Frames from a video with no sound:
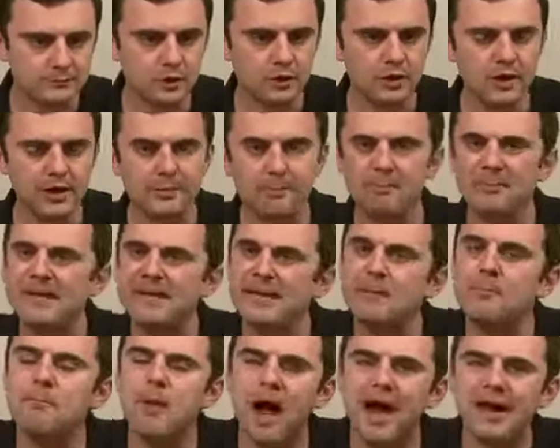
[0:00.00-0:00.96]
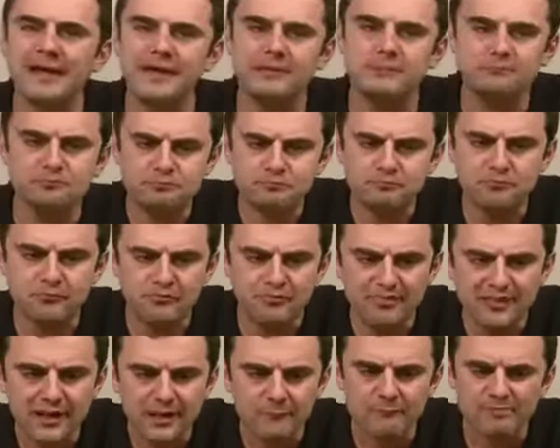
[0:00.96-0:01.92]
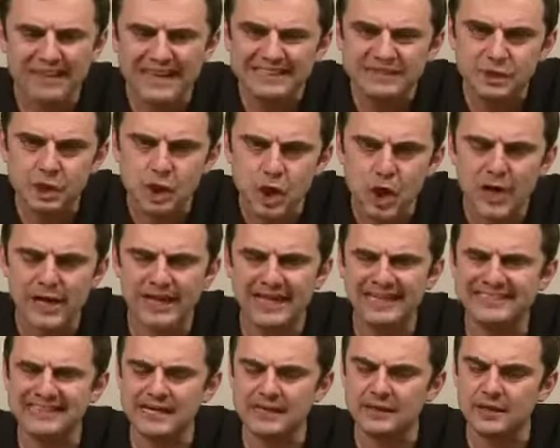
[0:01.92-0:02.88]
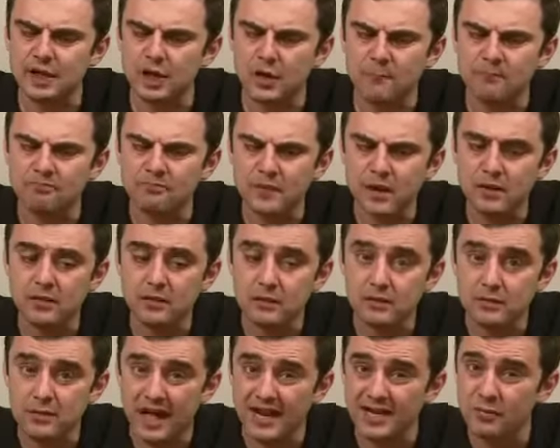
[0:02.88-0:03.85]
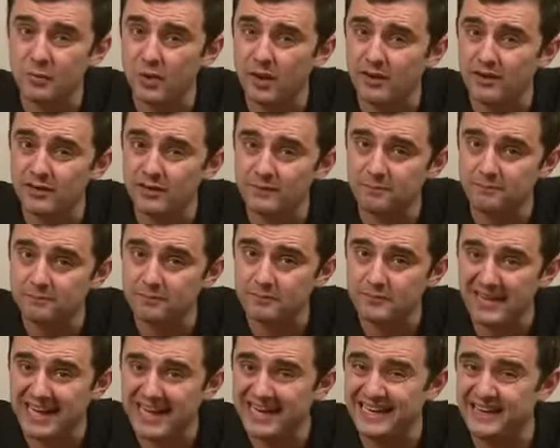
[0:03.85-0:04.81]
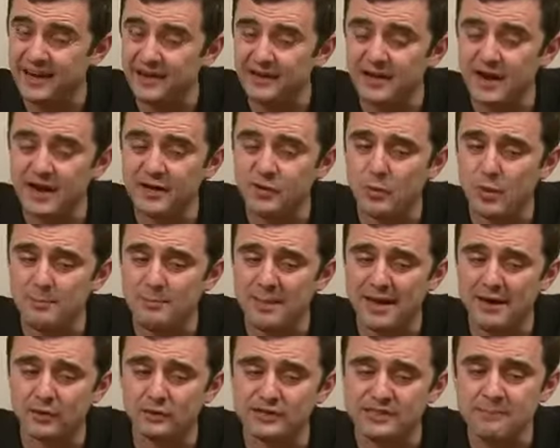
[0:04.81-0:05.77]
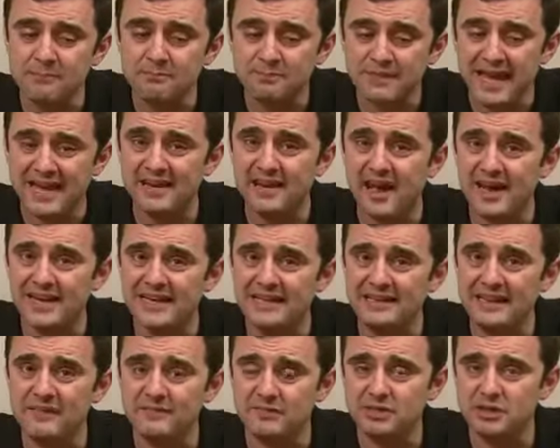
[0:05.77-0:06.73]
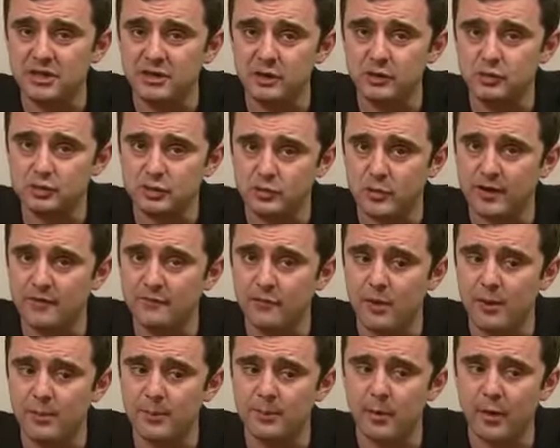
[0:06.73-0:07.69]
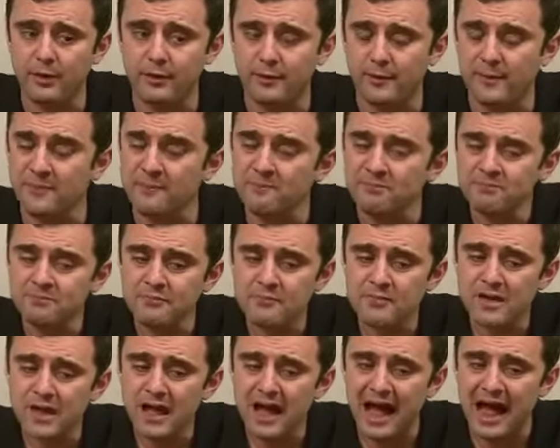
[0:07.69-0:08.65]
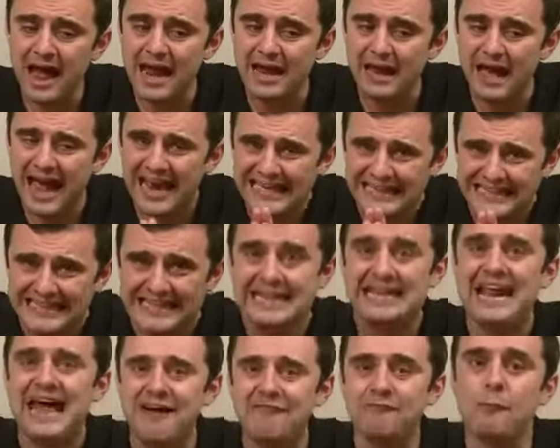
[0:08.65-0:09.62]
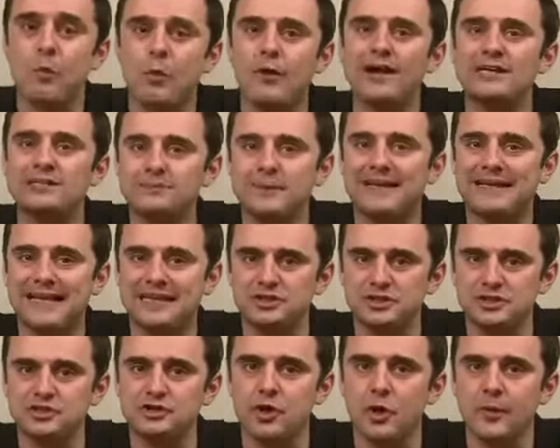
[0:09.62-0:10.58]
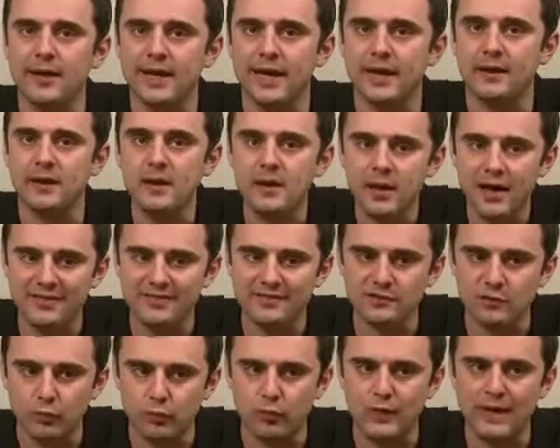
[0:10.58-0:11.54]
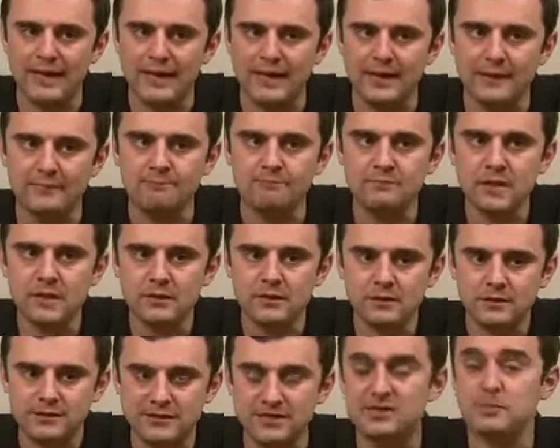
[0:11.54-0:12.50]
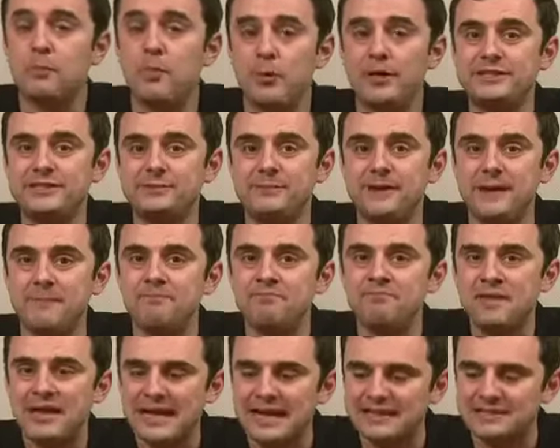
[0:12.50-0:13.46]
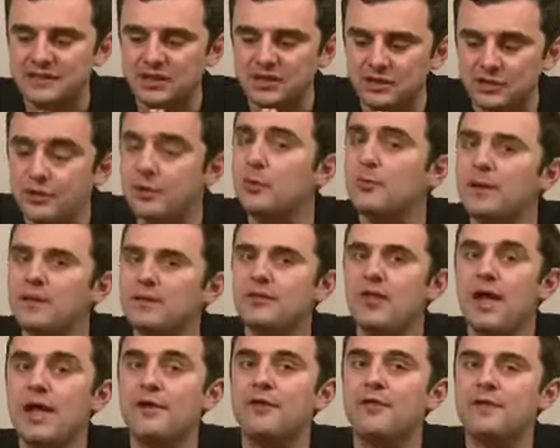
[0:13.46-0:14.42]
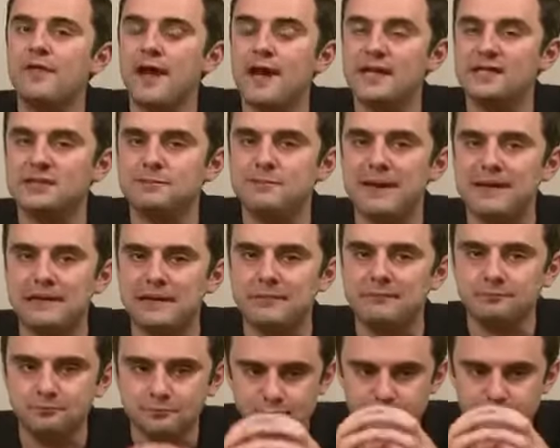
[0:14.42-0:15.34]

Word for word: Good, medium bodied. It's good. It's it, you know, 91, 89, 91 Meadows and 90 David Schildknecht, who's writing for Robert Parker. I, I did have more expectations going in. I think the rating disappoints me. It's a little bit lighter than I expected,